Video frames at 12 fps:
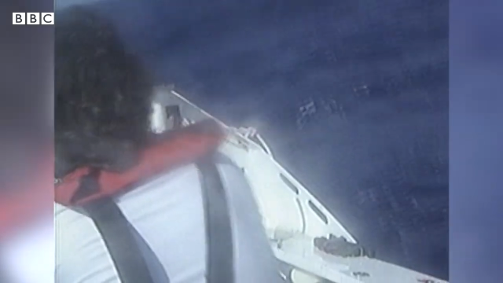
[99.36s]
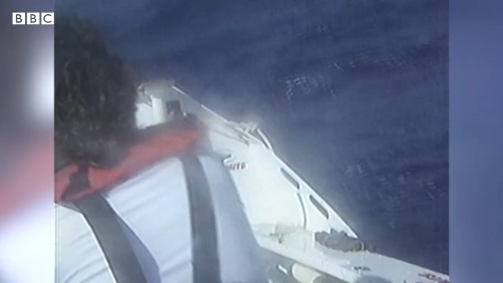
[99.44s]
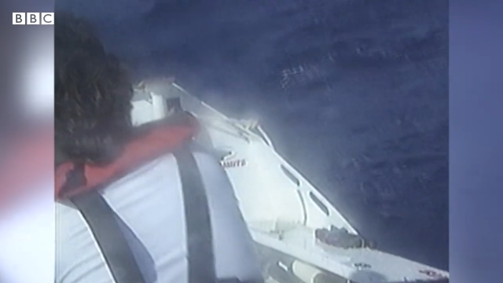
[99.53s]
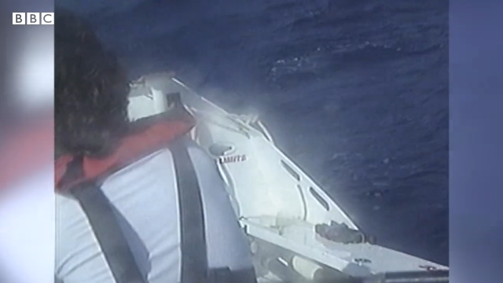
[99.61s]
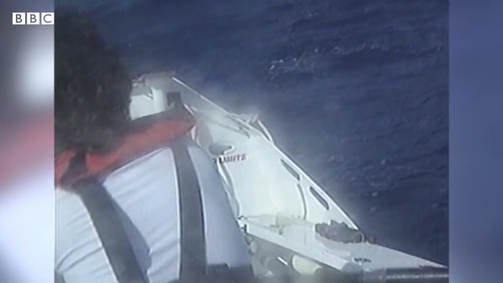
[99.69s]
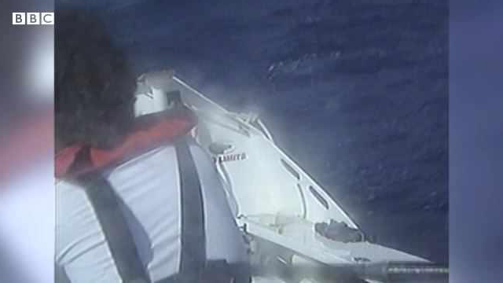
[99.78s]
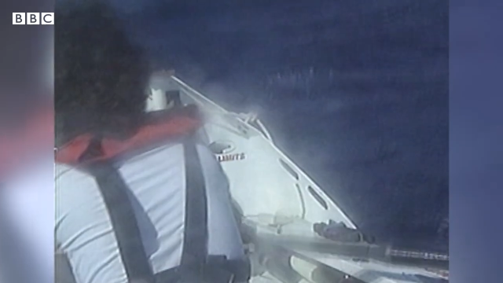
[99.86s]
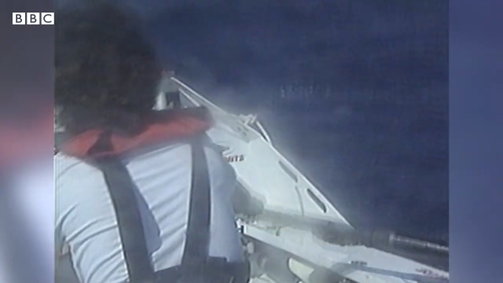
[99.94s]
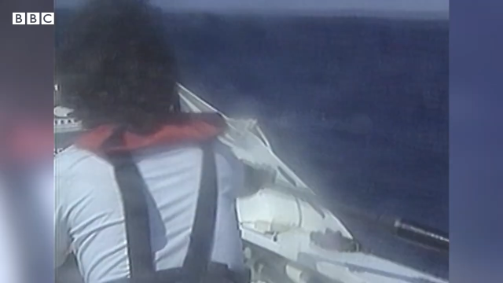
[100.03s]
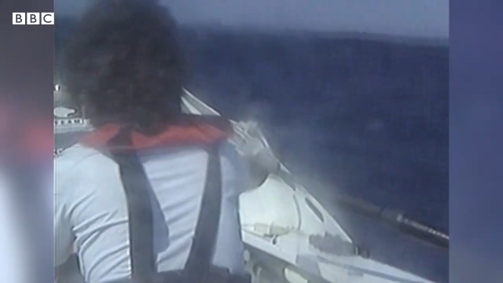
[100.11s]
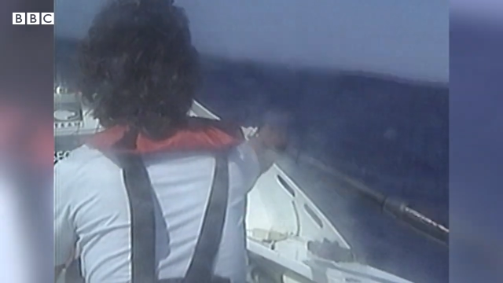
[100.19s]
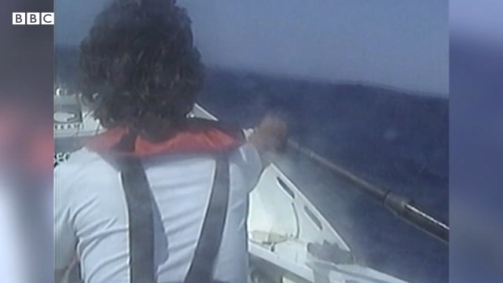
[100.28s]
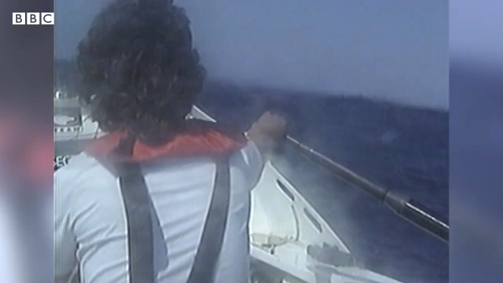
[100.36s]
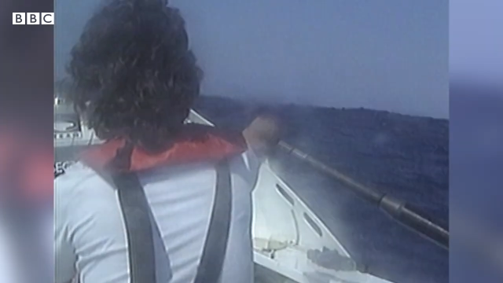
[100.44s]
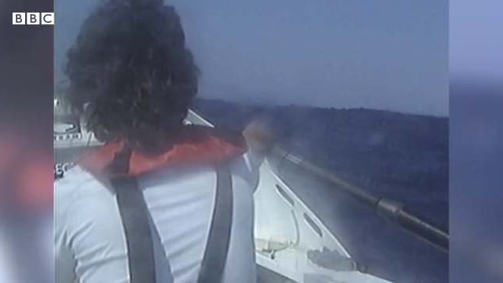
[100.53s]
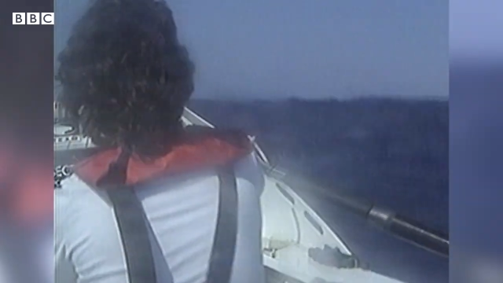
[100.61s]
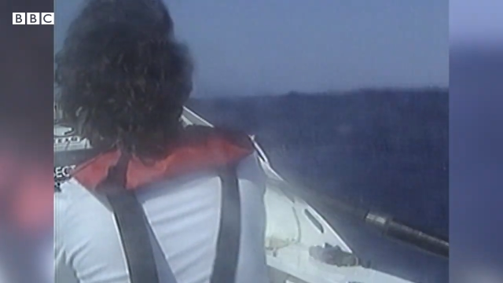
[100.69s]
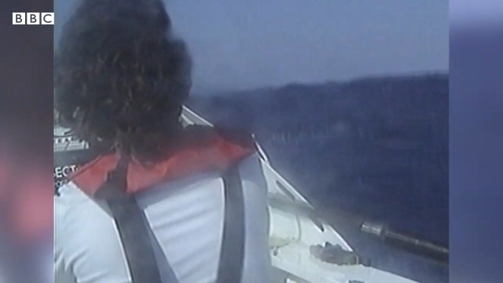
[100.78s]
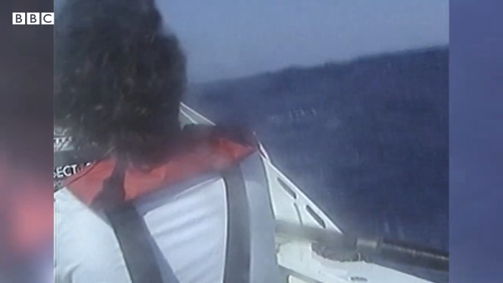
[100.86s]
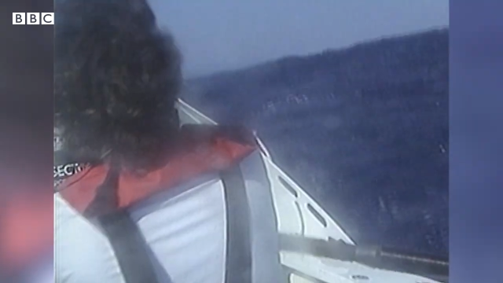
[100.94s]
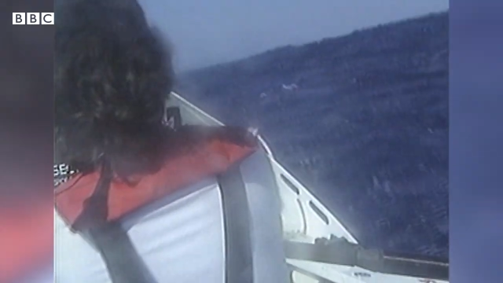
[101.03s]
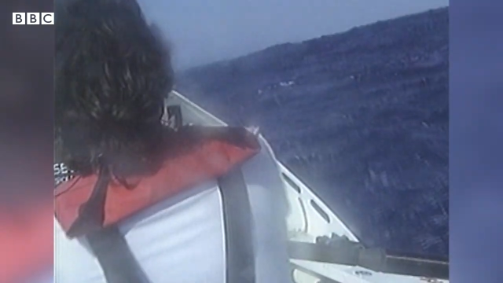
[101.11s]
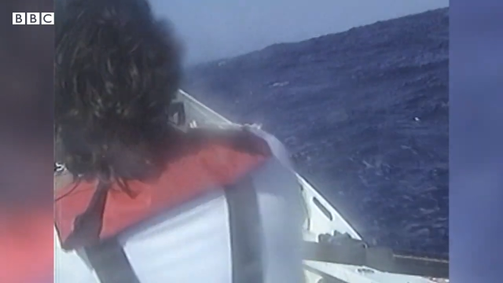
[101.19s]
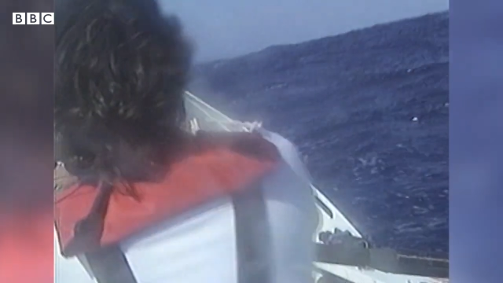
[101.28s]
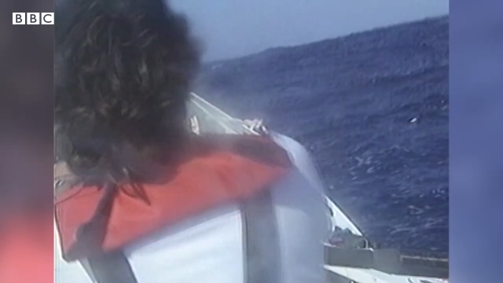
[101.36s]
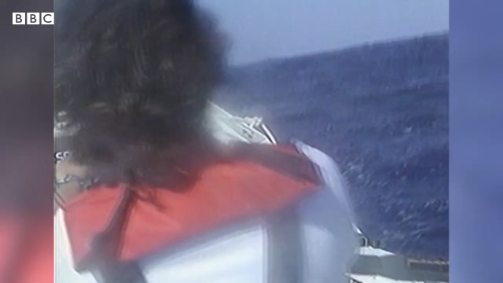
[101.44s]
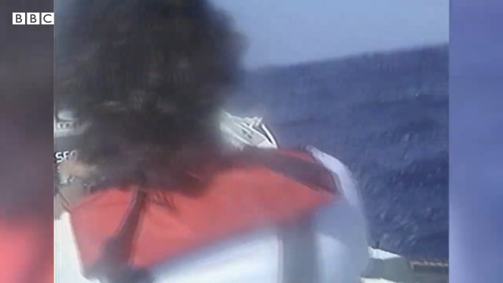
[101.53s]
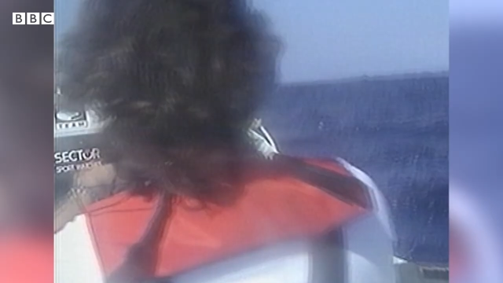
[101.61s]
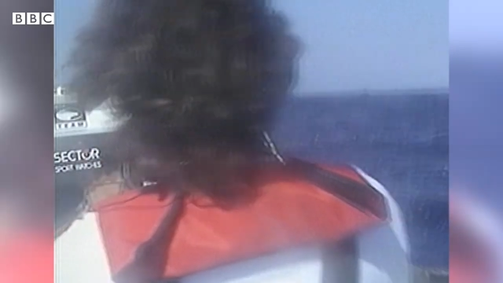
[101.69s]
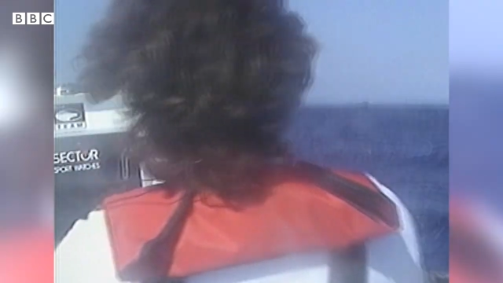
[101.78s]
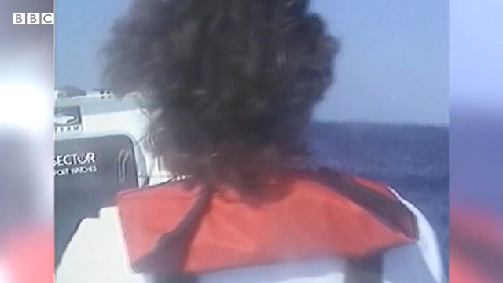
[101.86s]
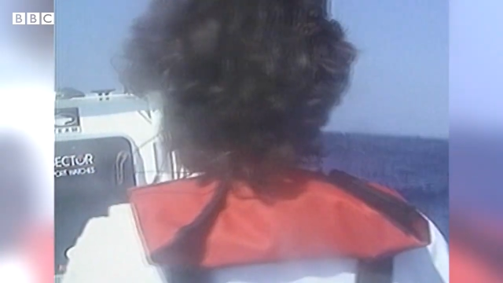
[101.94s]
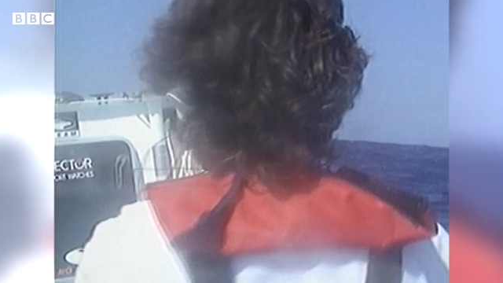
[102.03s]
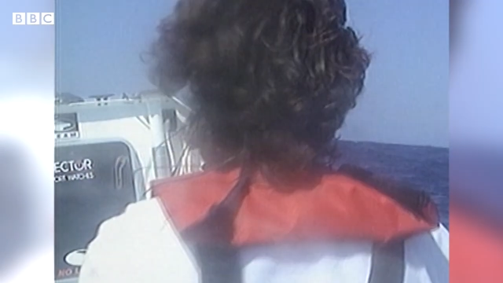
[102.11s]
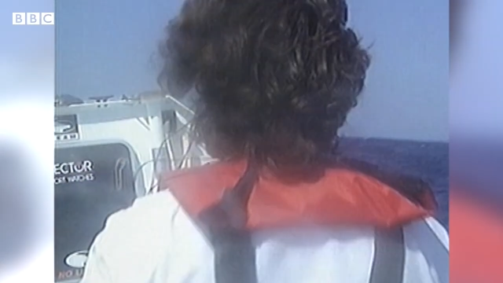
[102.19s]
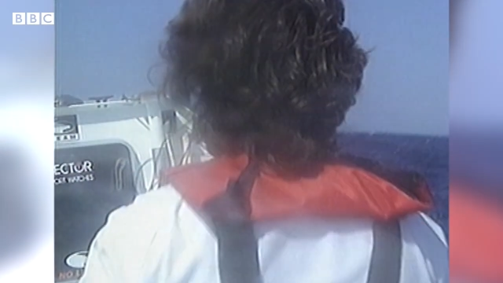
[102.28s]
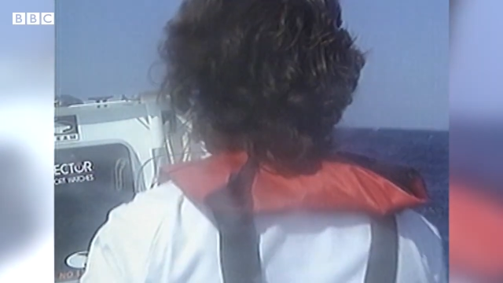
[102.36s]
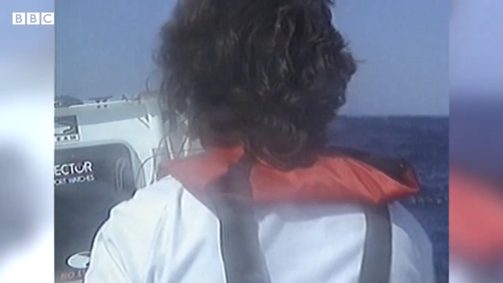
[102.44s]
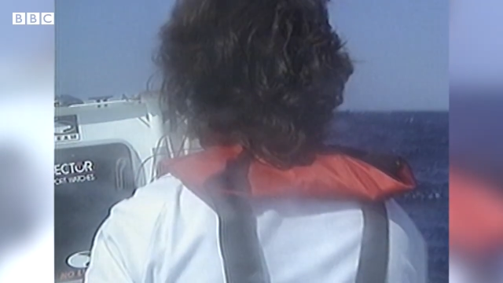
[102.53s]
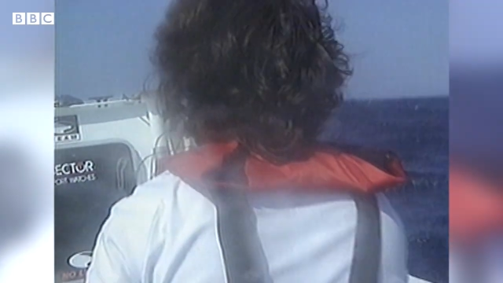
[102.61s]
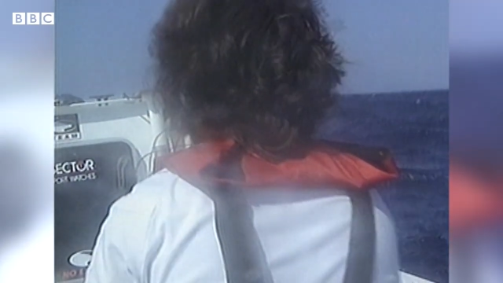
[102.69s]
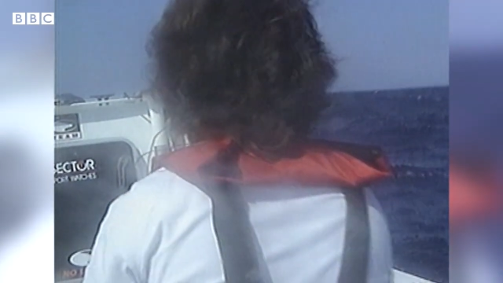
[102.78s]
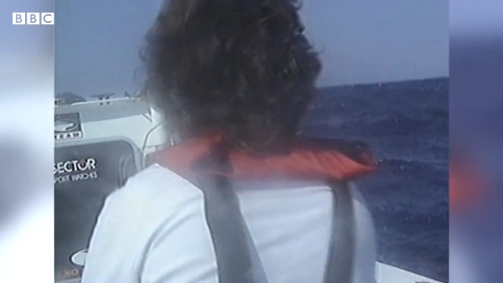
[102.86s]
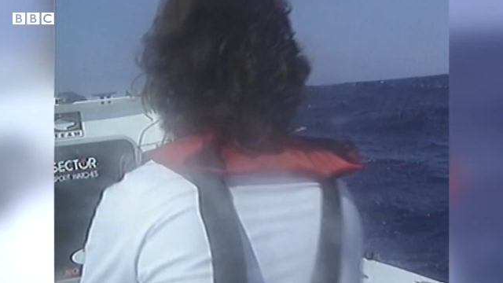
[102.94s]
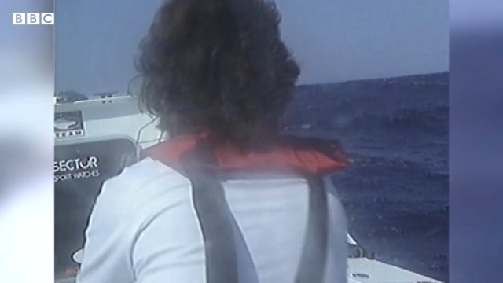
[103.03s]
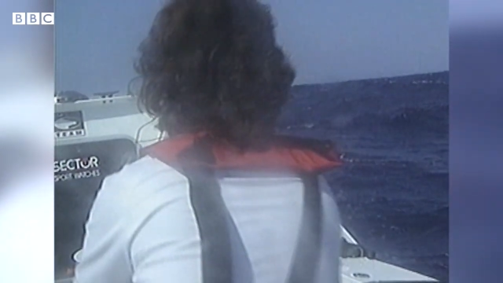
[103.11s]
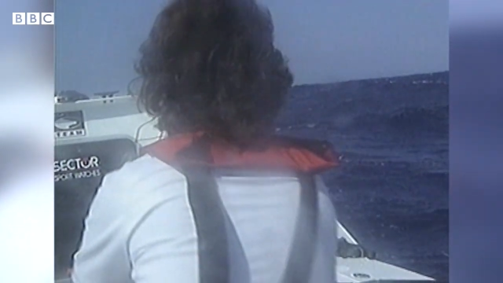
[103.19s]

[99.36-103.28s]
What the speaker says: Nobody's mouth can be seen.